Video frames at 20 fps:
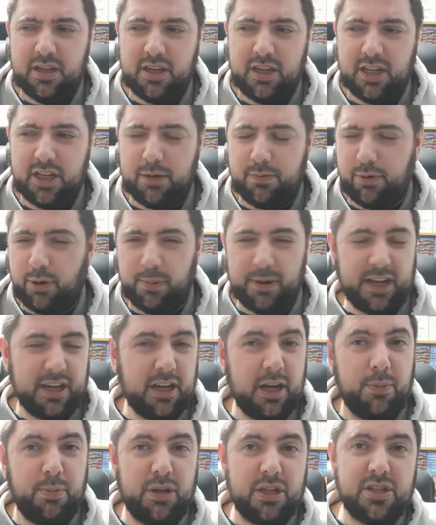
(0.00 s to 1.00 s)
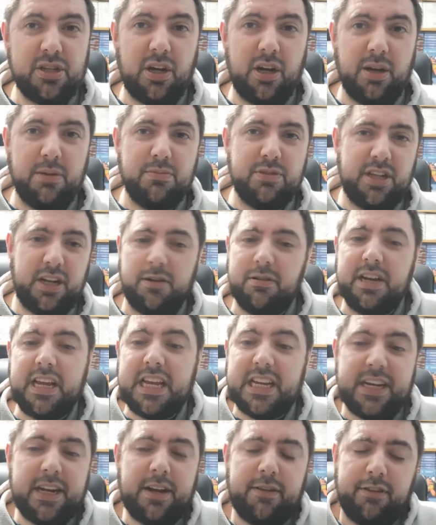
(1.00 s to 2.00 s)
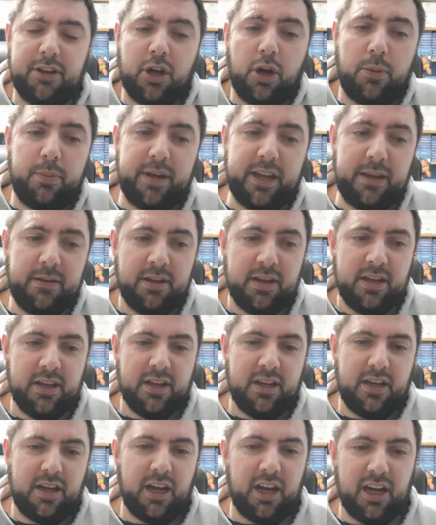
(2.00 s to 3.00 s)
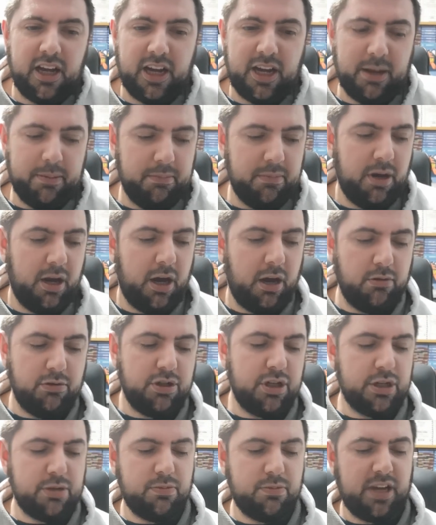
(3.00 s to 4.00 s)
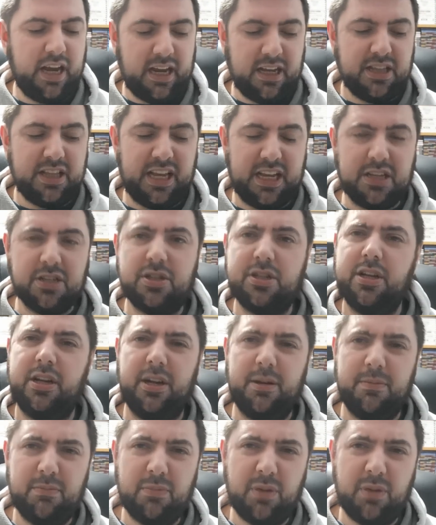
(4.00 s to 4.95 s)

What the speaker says: you know, probably a couple of times. I don't need another copy. I was just getting things that